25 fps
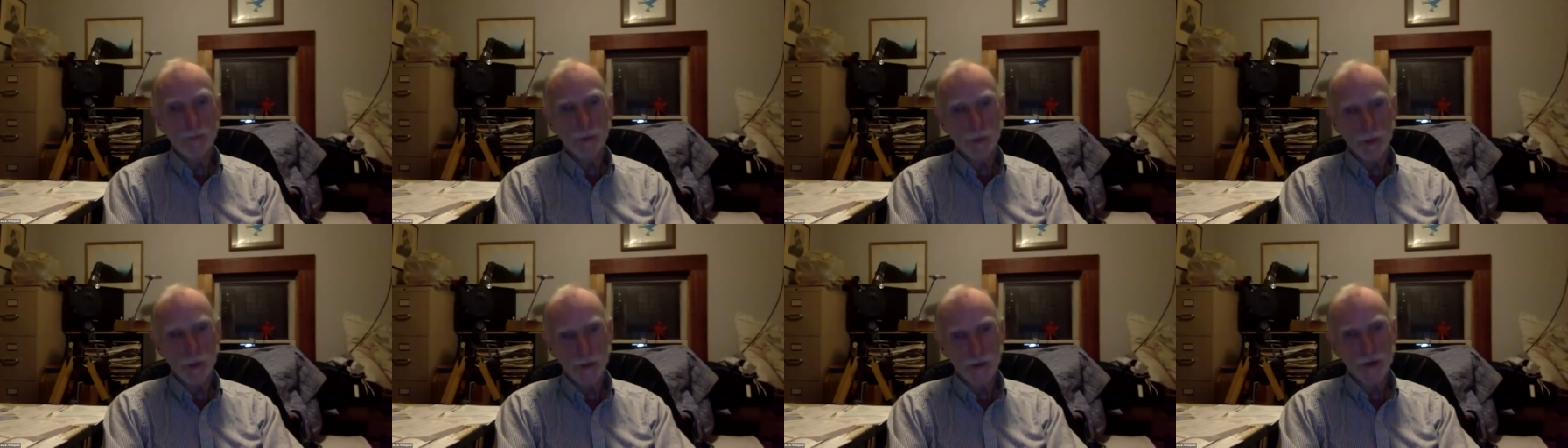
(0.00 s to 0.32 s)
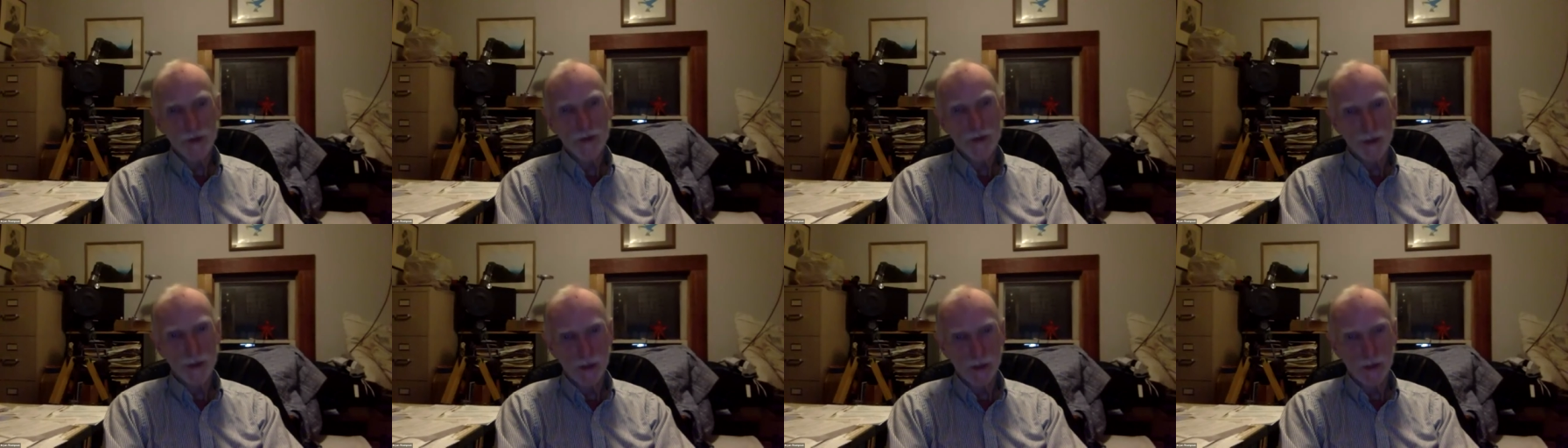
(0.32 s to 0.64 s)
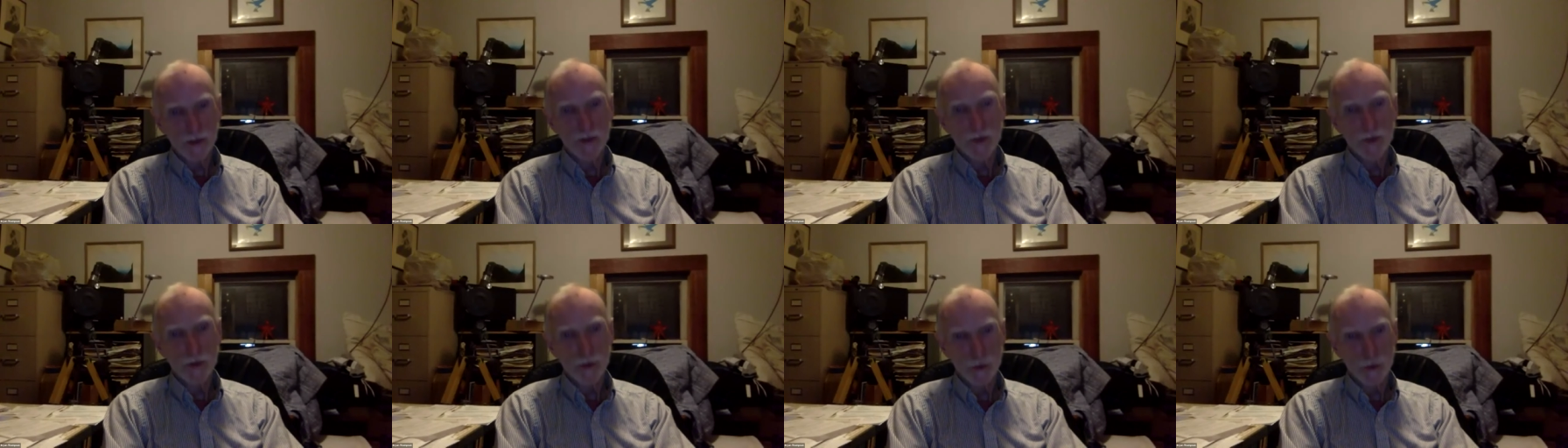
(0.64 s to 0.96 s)
person that
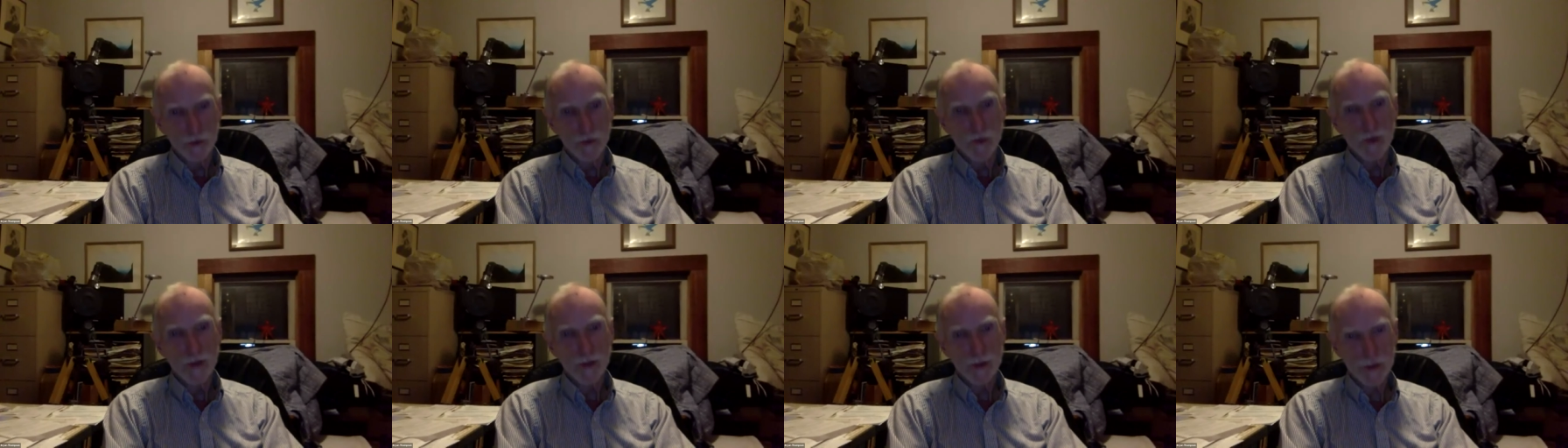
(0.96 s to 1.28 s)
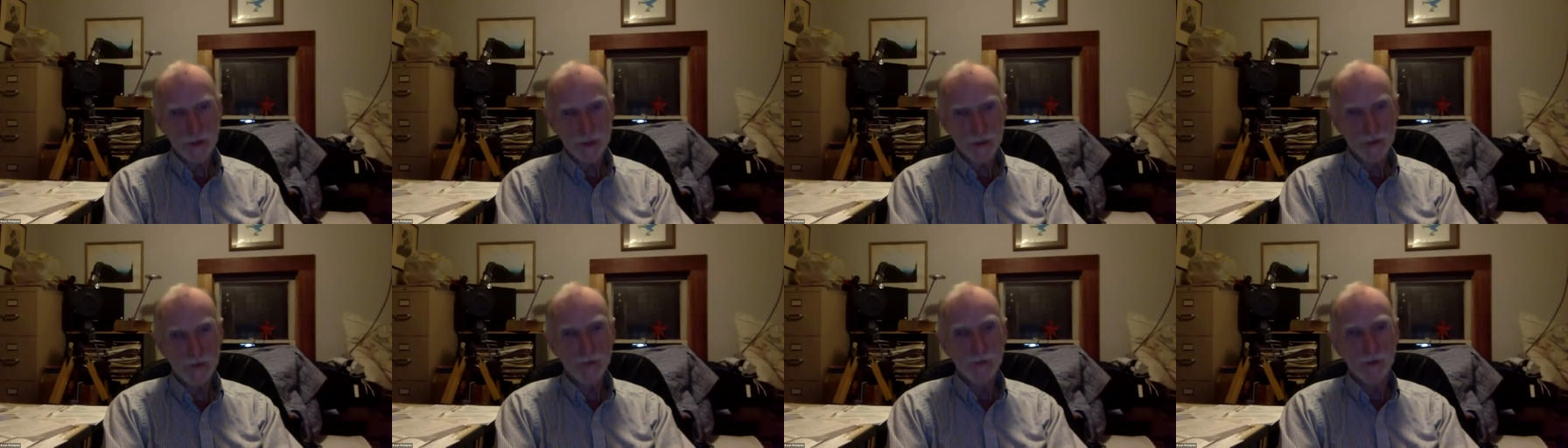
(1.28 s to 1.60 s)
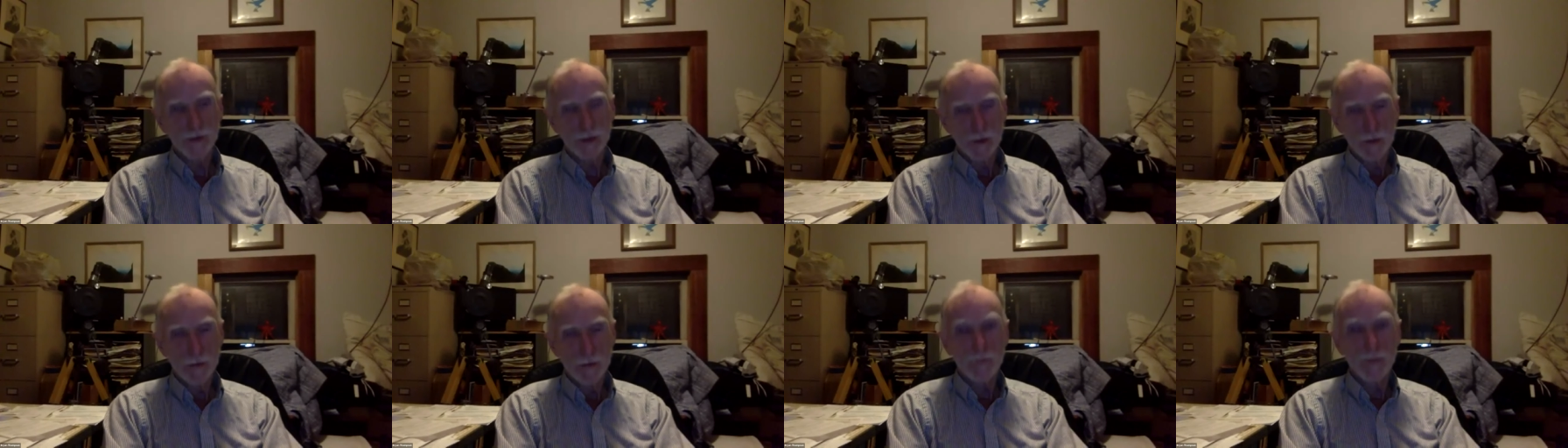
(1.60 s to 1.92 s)
could do this
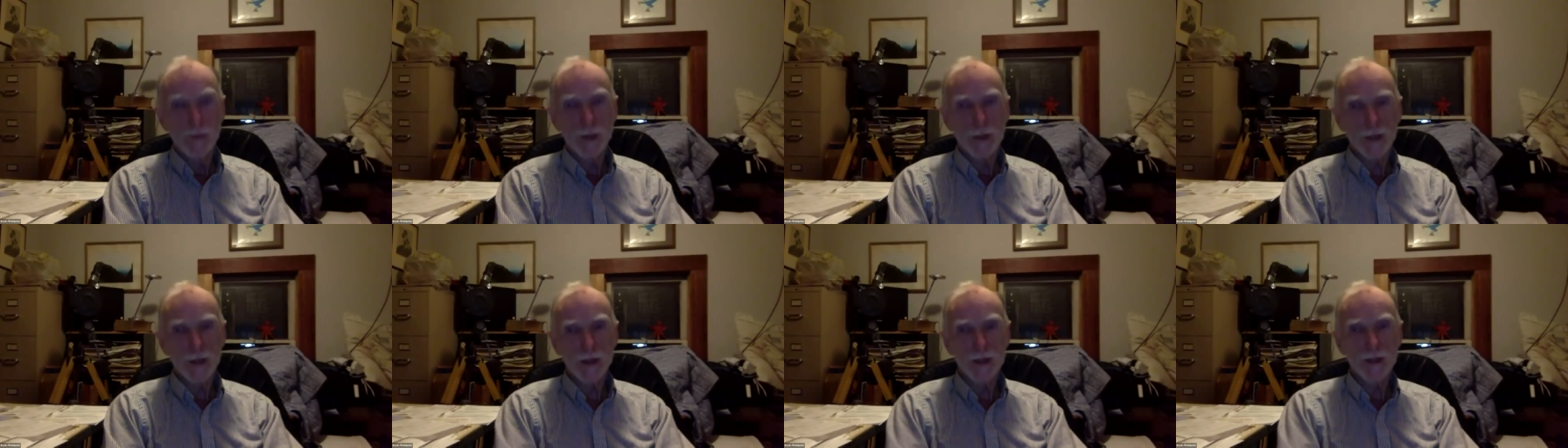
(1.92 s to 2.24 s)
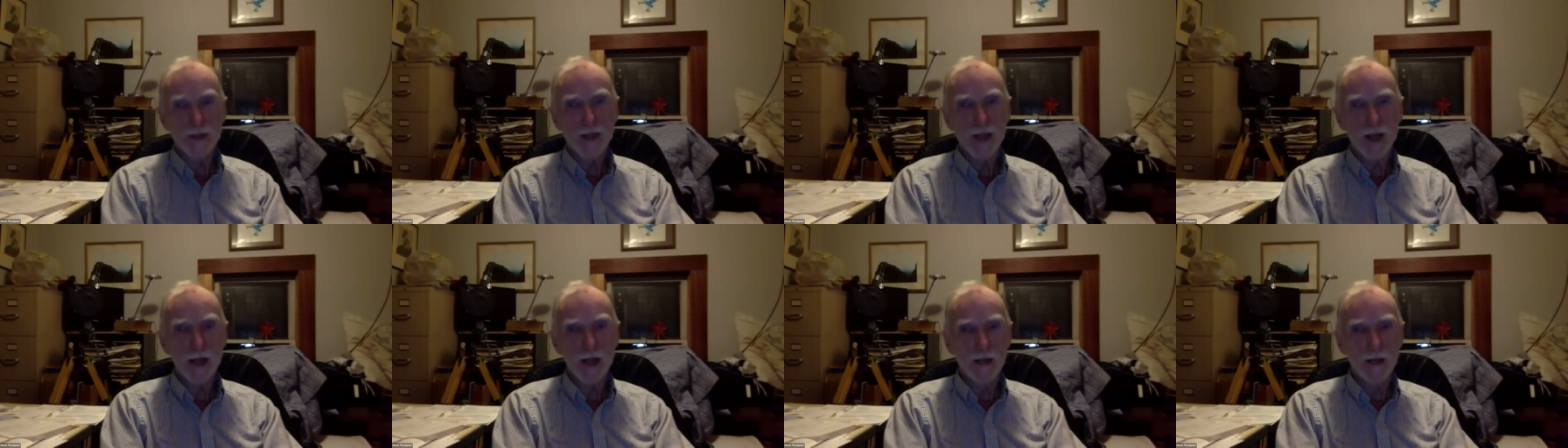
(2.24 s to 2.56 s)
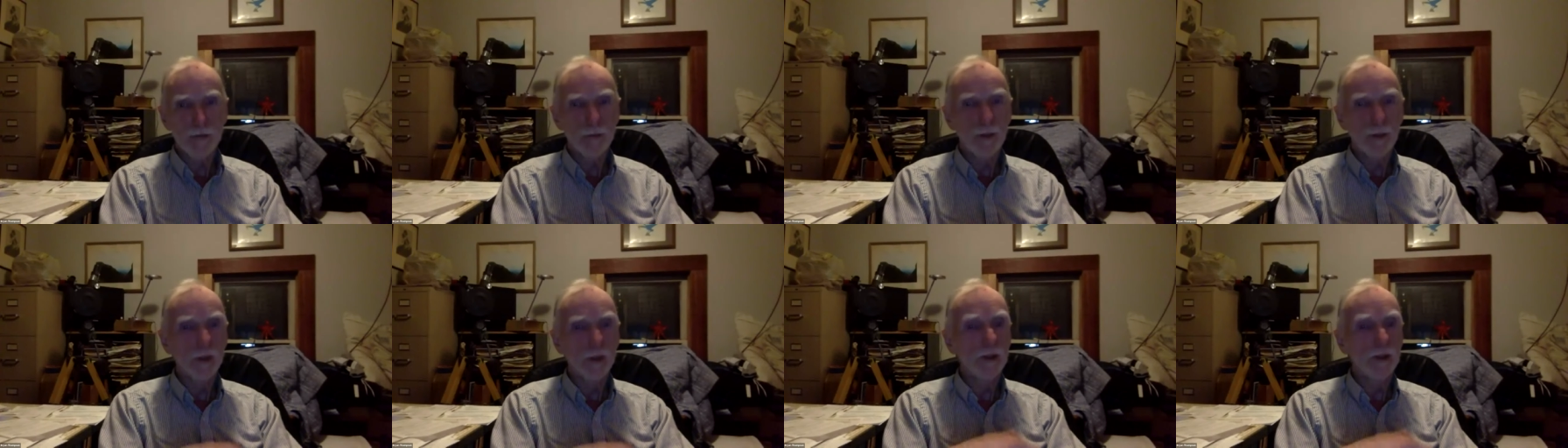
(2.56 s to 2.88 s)
because I
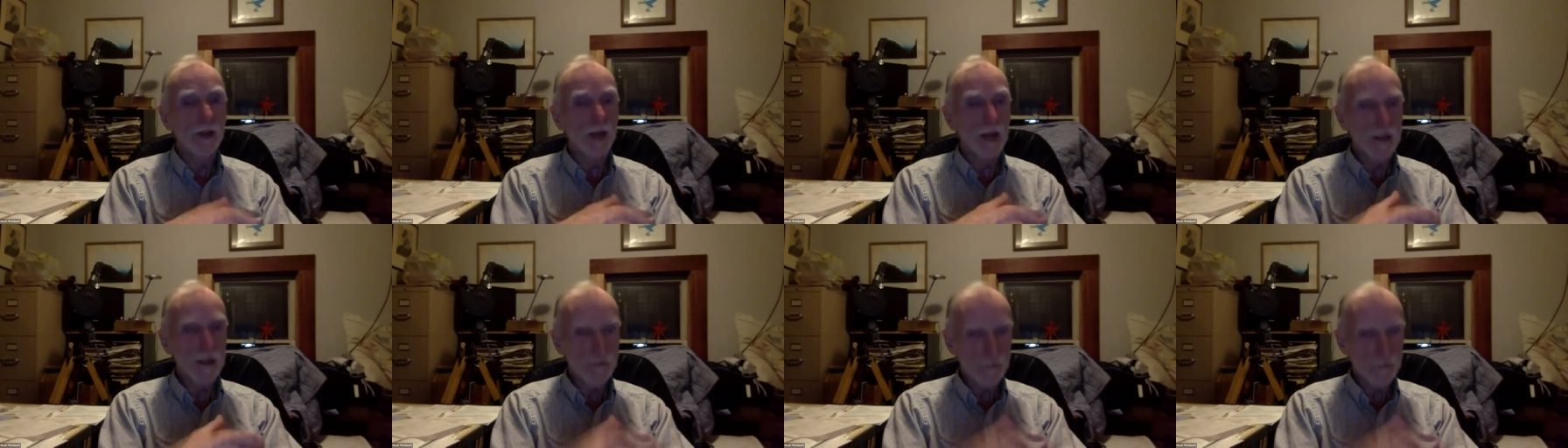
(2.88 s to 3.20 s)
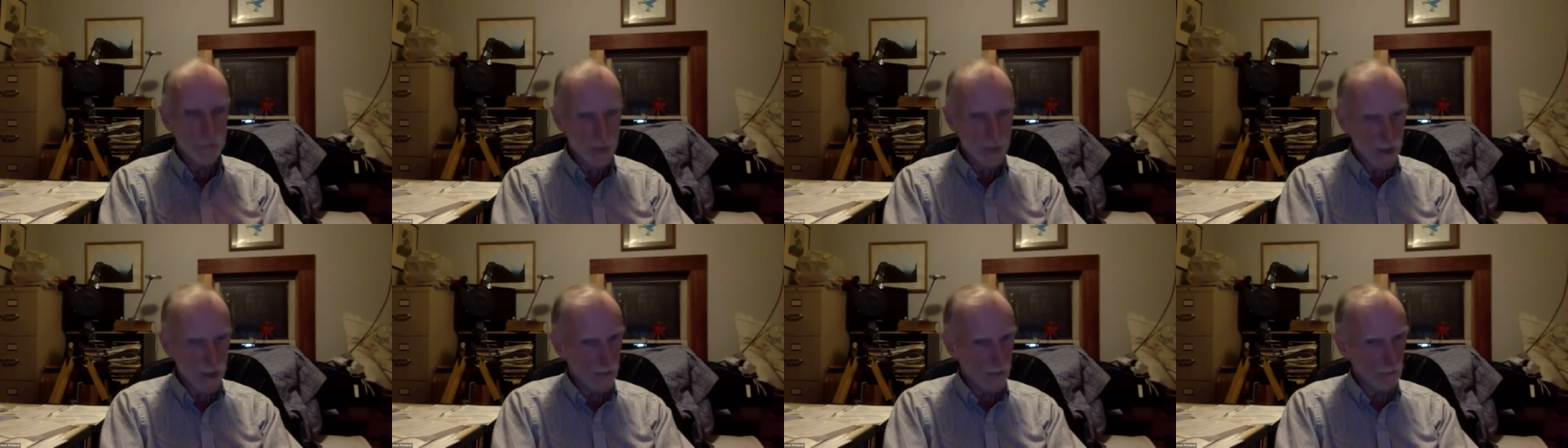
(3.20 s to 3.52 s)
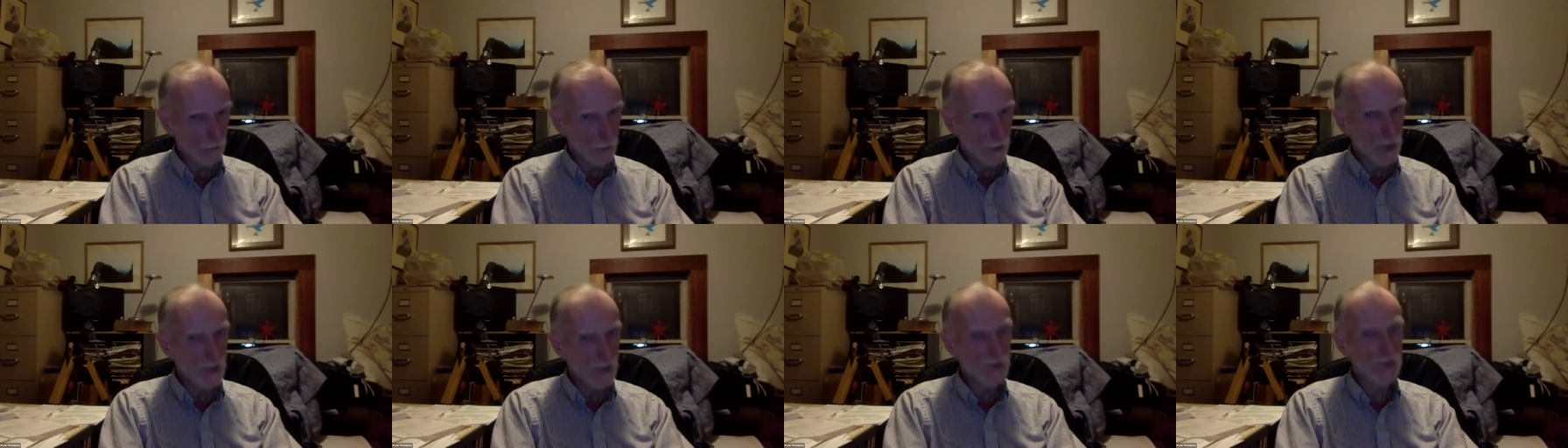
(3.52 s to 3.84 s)
am a lifetime
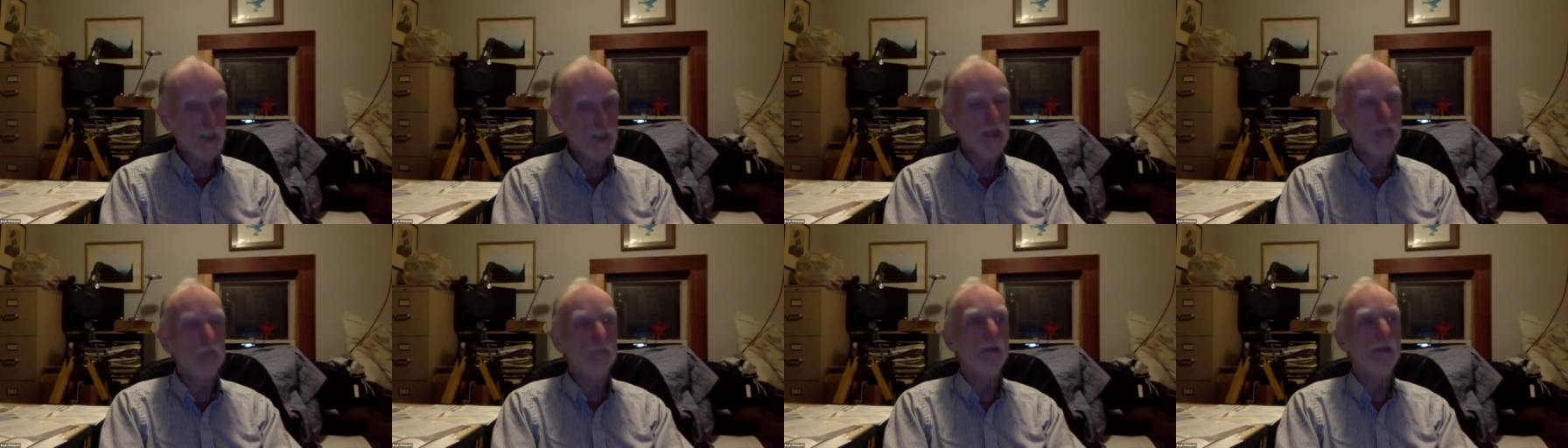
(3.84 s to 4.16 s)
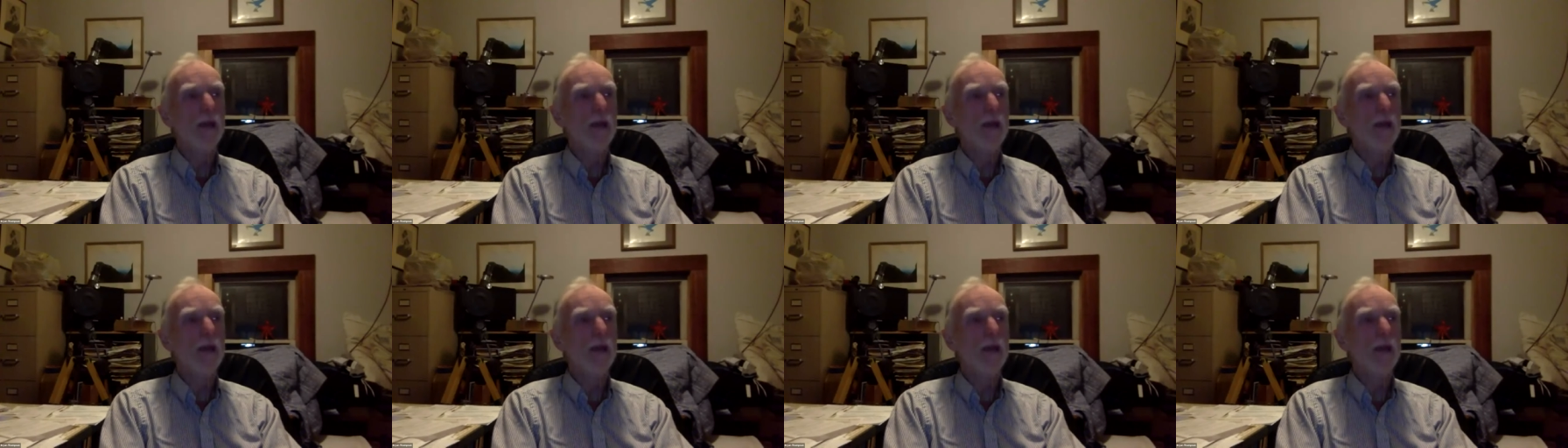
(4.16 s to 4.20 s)
resident.